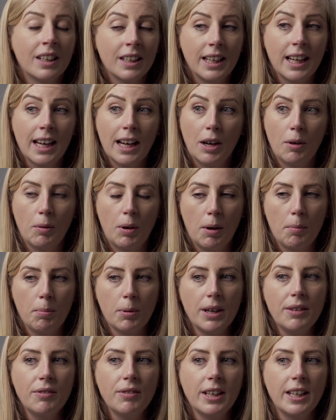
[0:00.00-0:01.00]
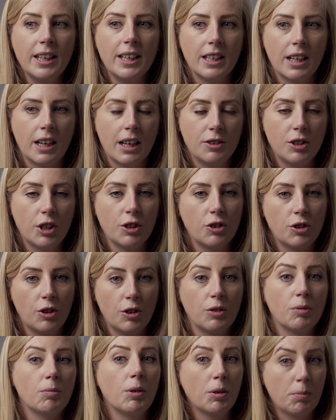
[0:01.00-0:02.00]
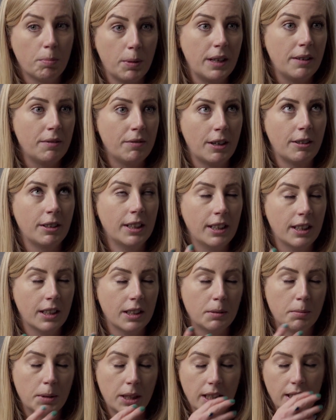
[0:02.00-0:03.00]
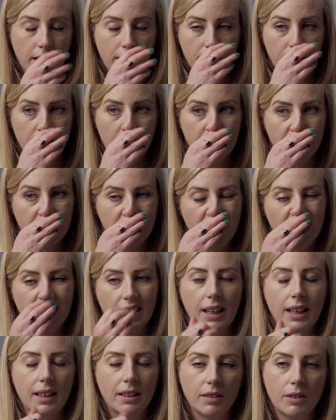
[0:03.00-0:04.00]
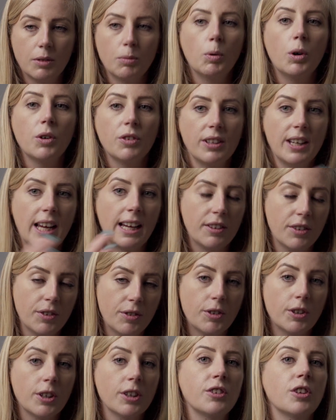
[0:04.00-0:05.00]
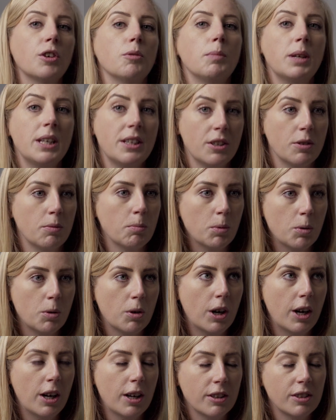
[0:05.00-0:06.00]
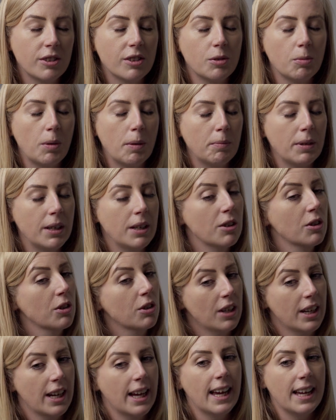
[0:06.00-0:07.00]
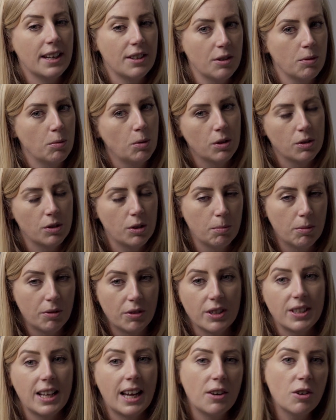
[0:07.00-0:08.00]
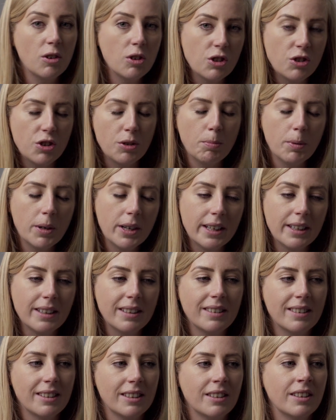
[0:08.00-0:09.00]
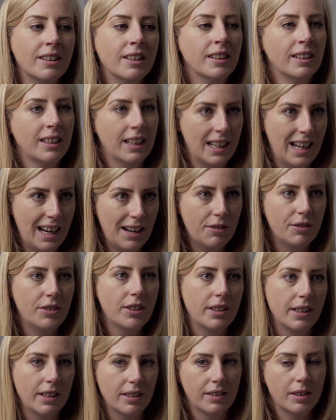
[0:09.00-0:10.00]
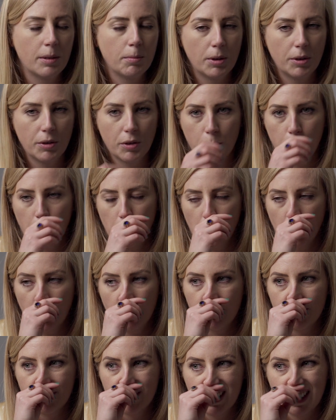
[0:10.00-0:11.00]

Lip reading: Yeah, well, I briefly touched on the rugby very at the beginning of this, and what's next for us at Media and Broadcast when we look ahead at what some of the technology brings and after this summer of sport.